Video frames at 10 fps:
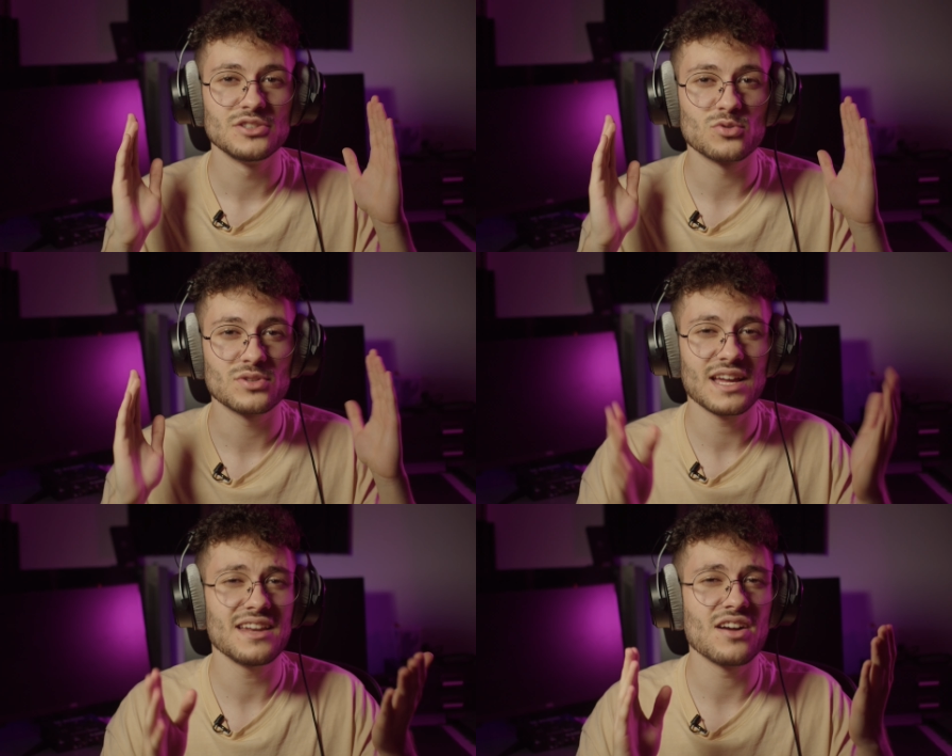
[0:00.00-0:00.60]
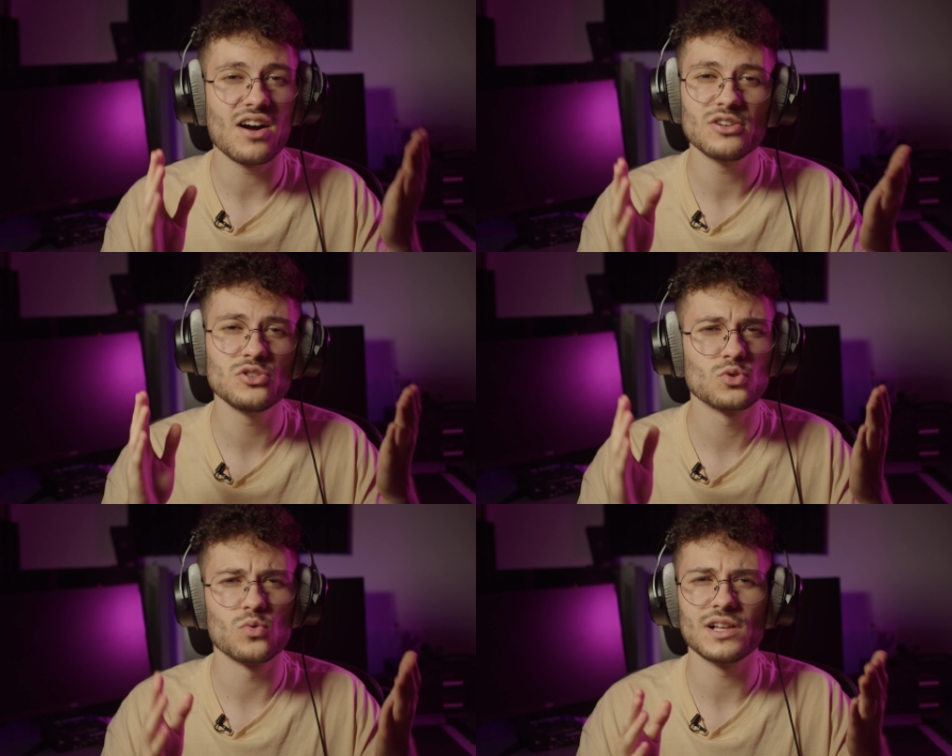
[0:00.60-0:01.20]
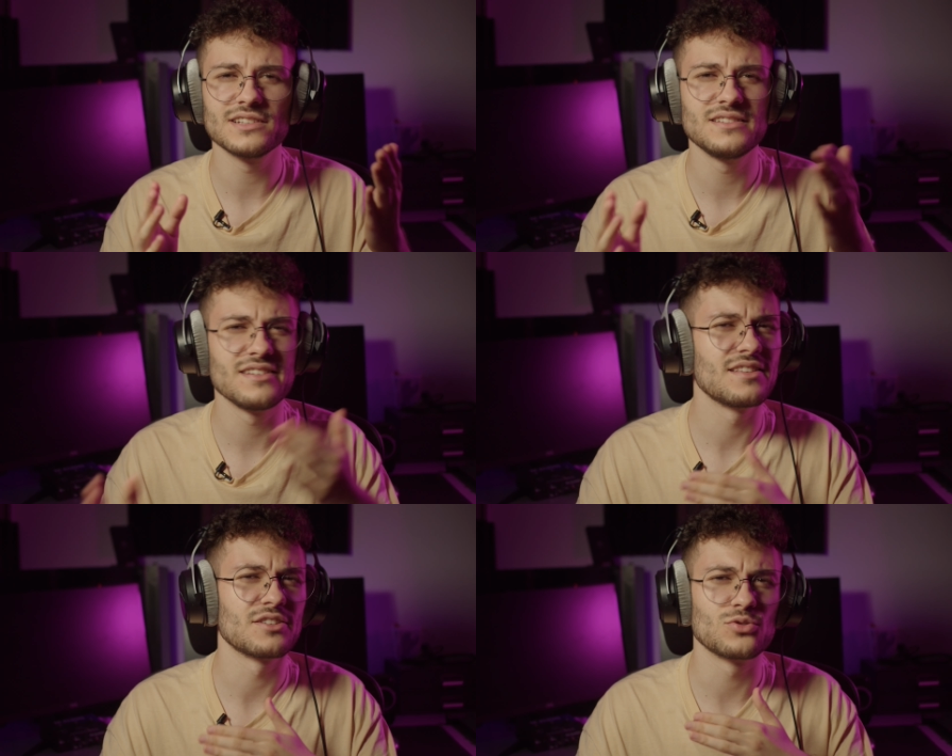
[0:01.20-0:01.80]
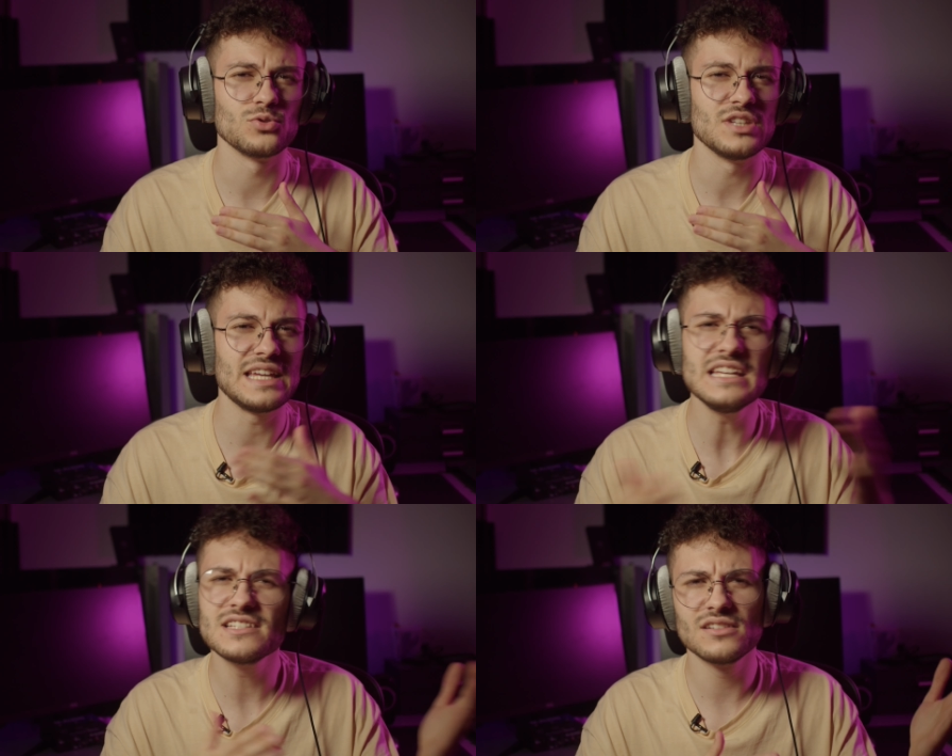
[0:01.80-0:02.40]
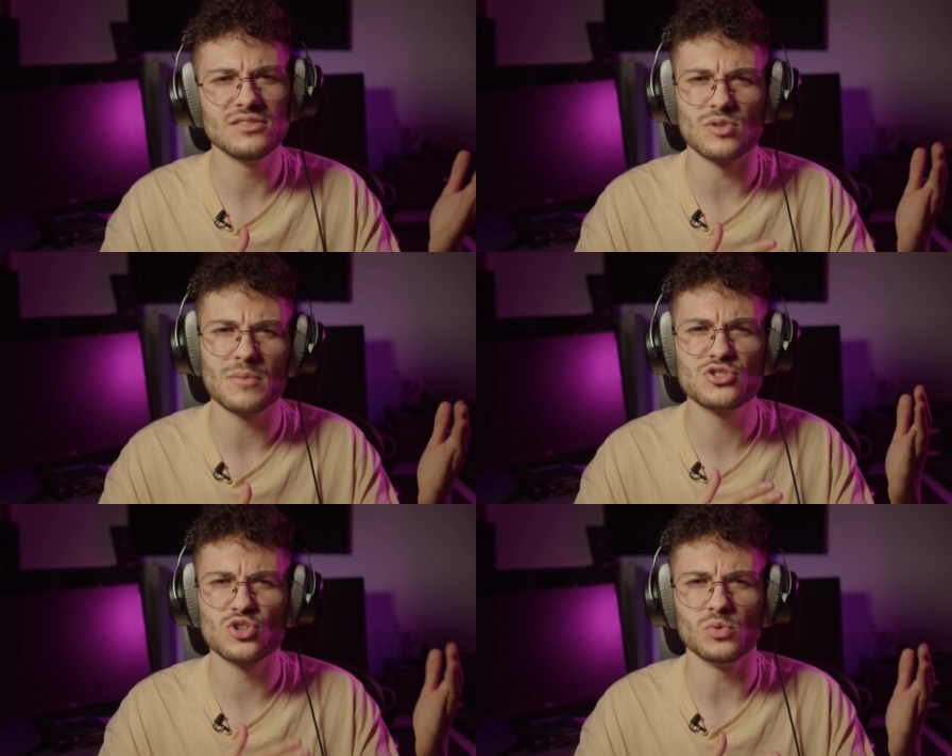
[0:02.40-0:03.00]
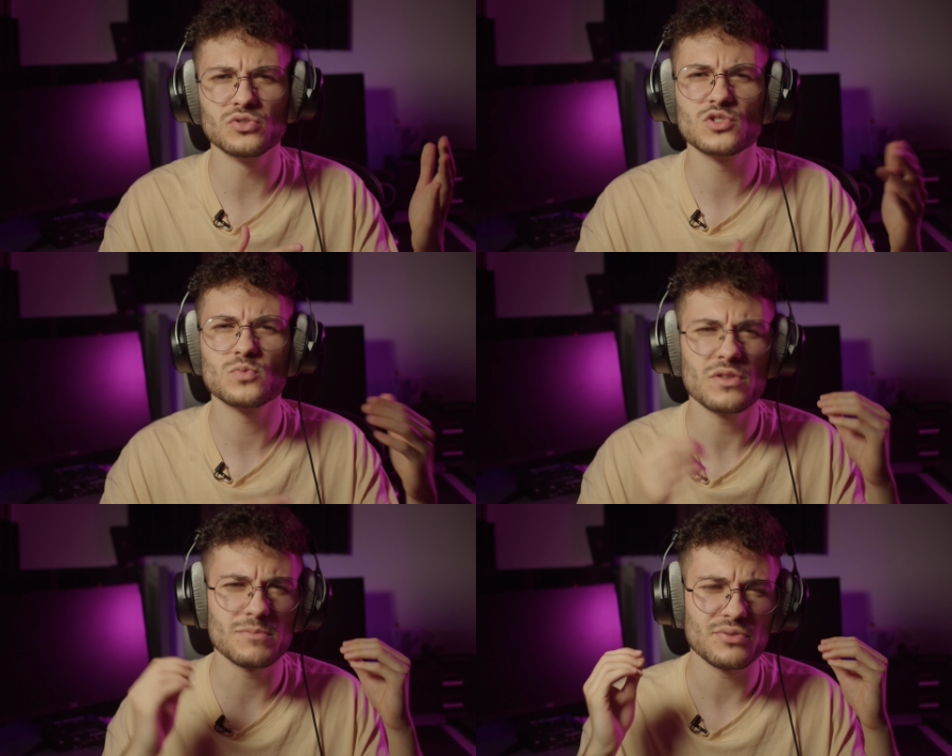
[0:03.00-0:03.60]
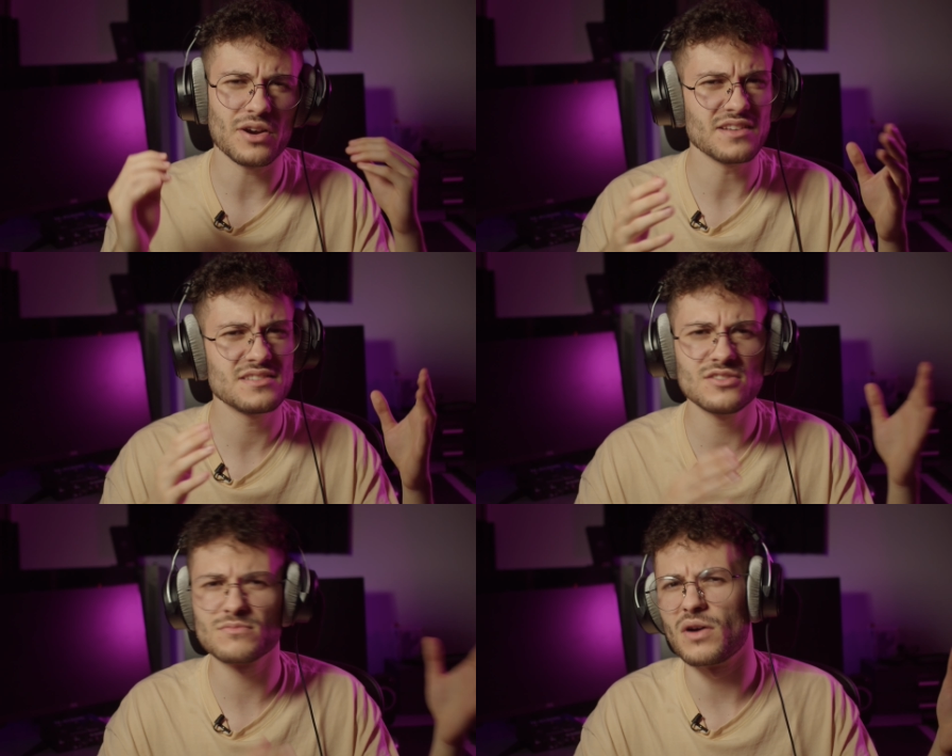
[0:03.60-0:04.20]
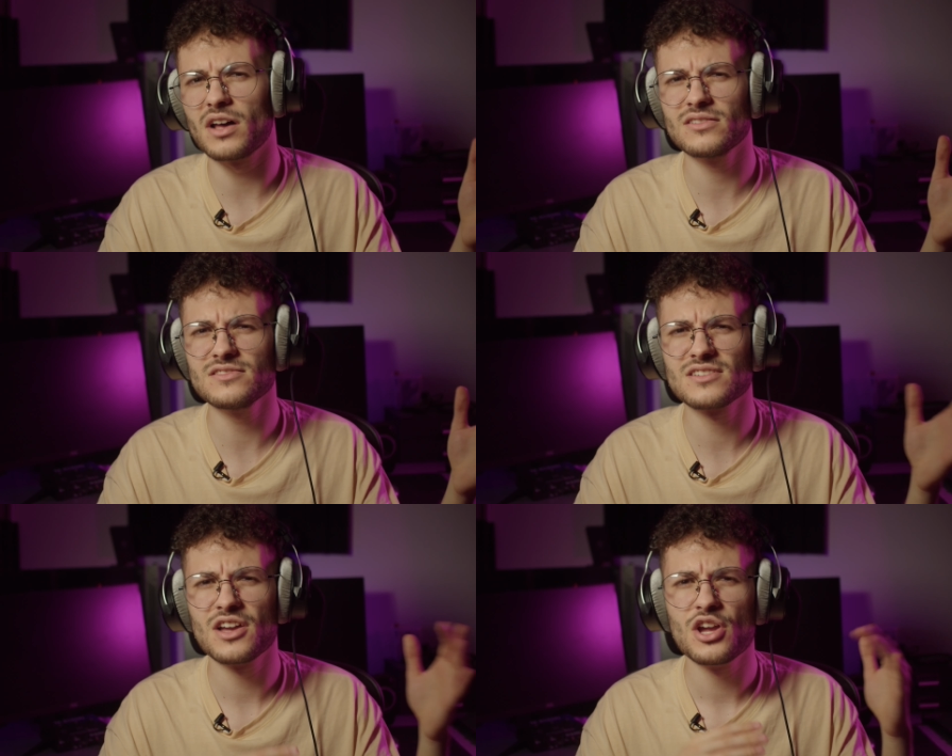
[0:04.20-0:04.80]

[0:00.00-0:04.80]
You're getting audio quality that could easily rub shoulders with pricier models